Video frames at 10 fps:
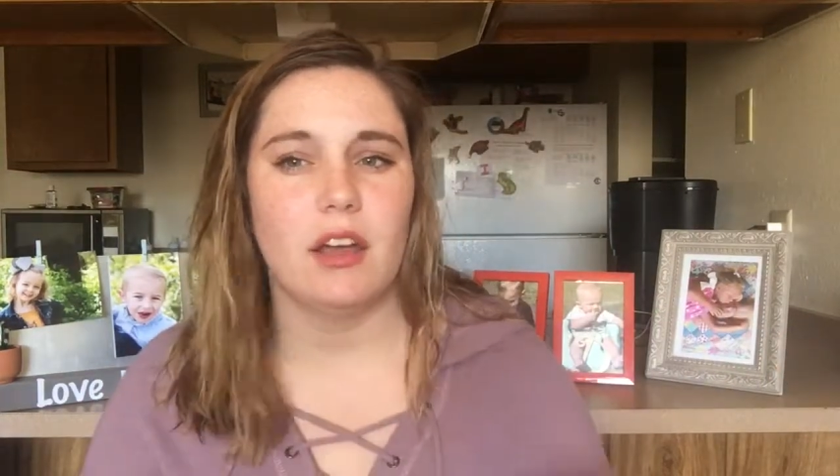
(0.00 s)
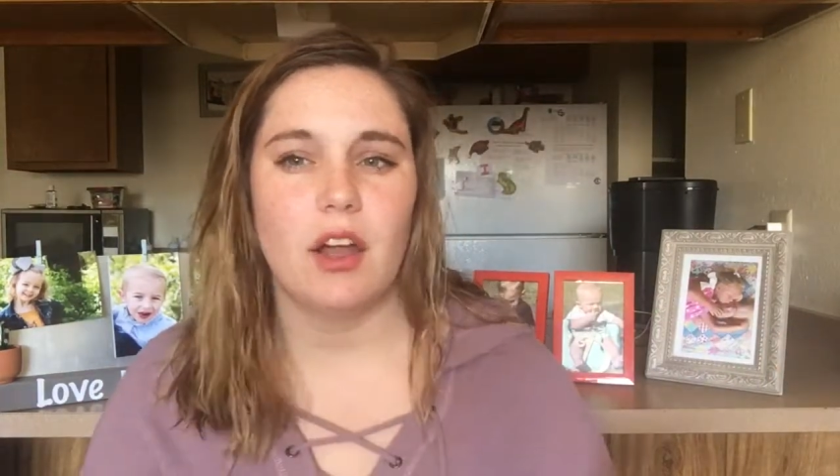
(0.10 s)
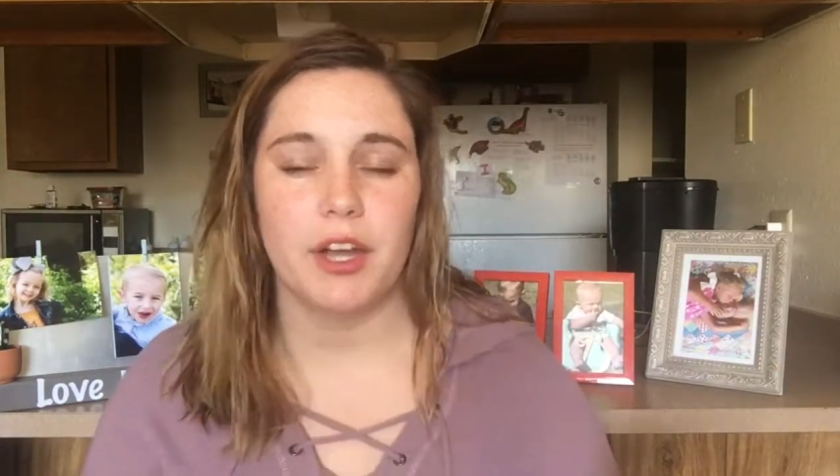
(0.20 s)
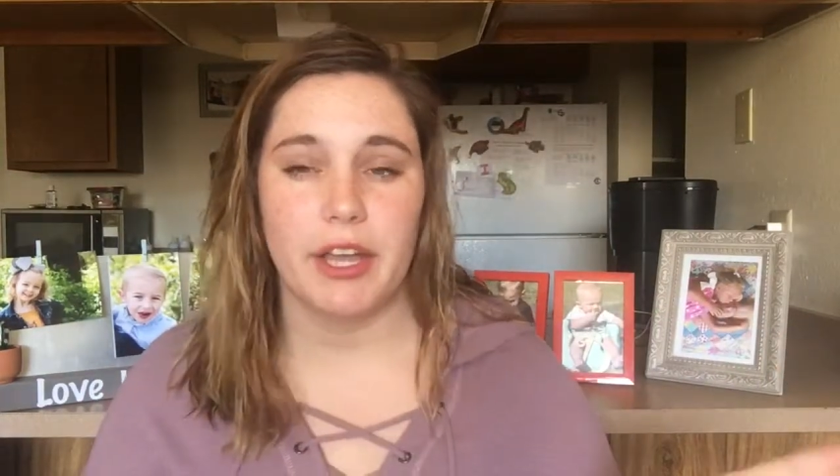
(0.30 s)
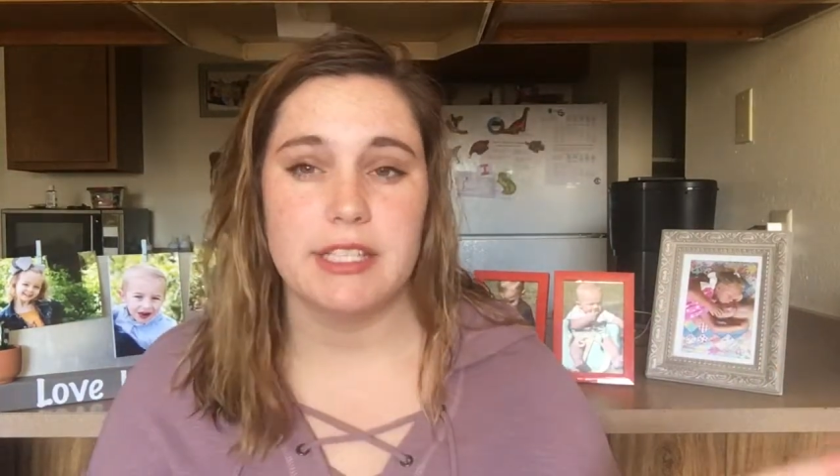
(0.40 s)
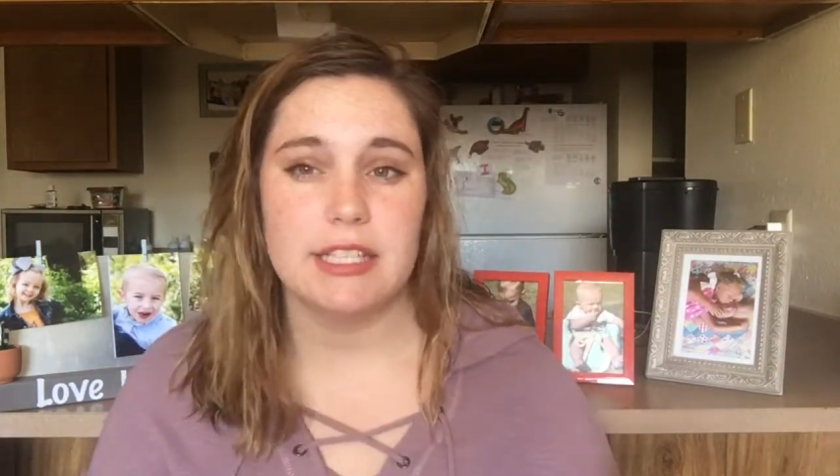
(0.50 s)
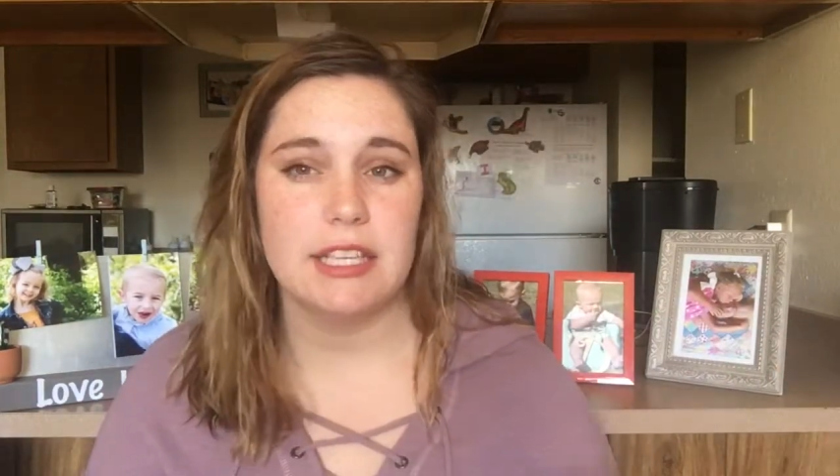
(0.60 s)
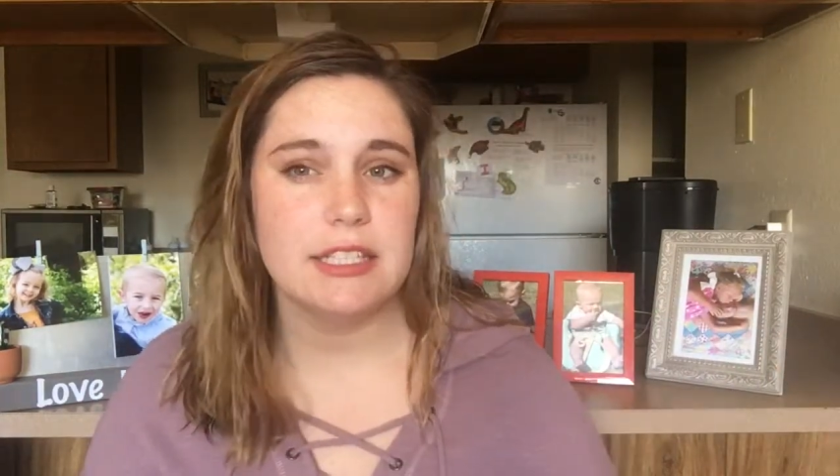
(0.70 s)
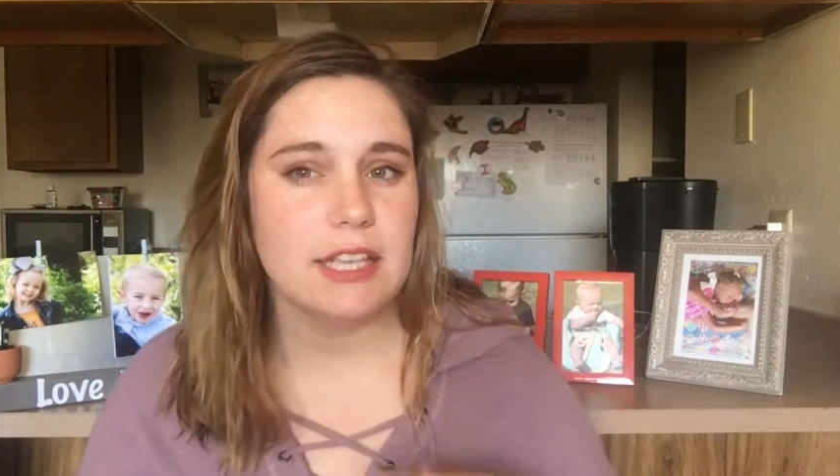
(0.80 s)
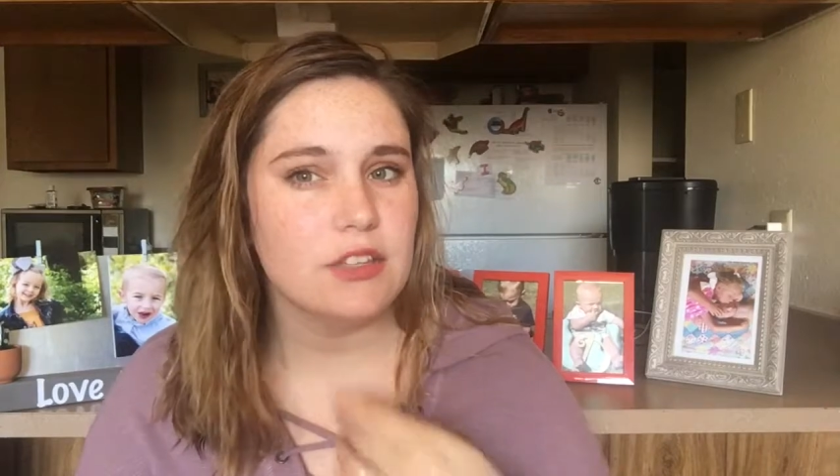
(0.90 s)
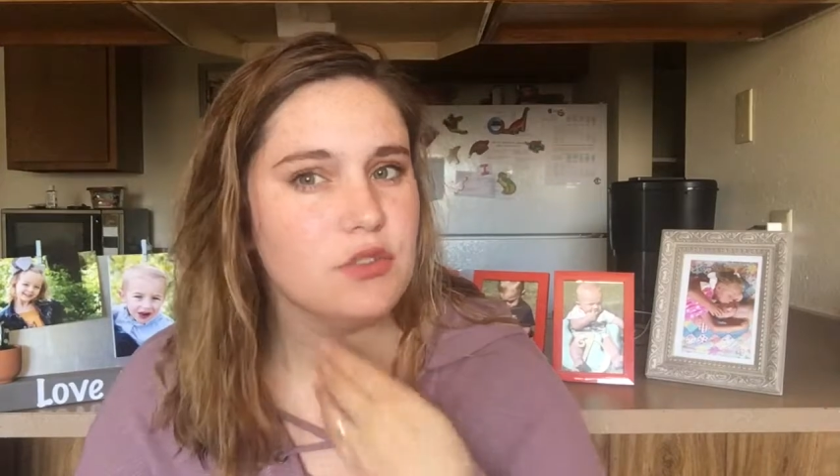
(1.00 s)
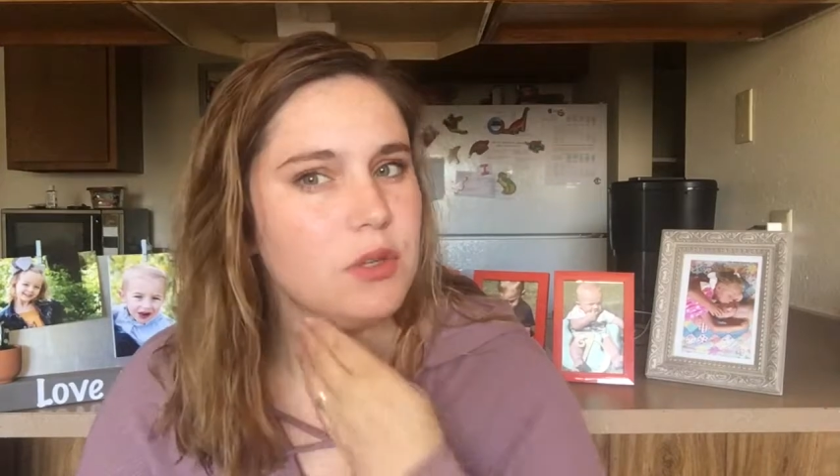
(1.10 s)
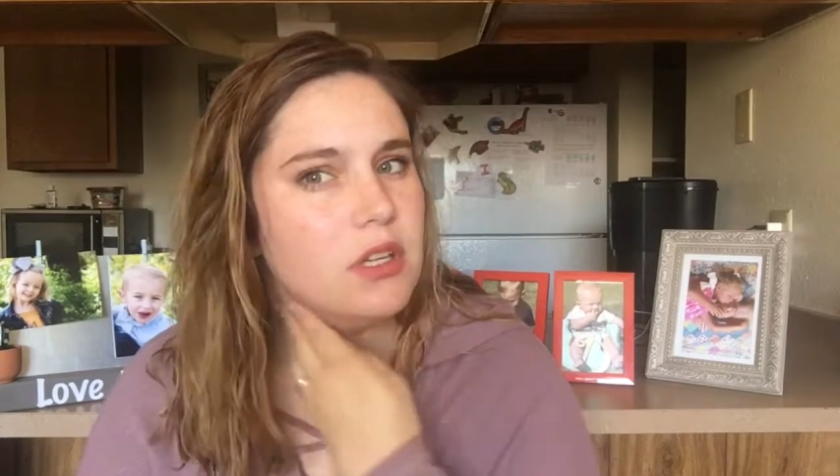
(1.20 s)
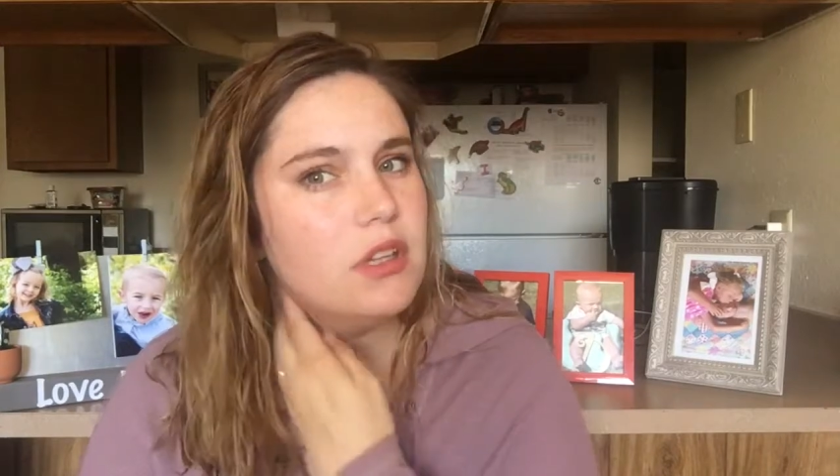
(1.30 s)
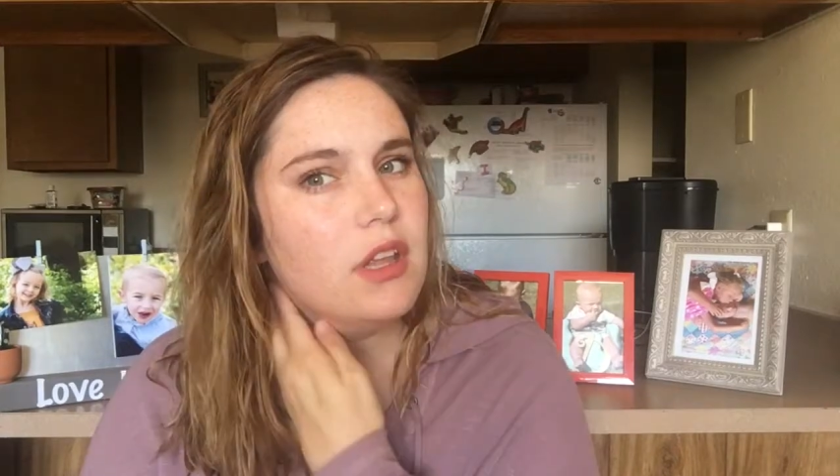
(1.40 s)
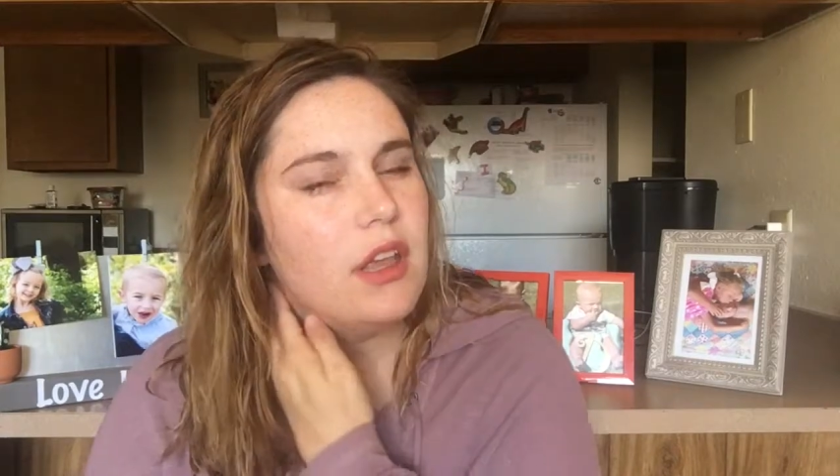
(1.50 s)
our custody schedule.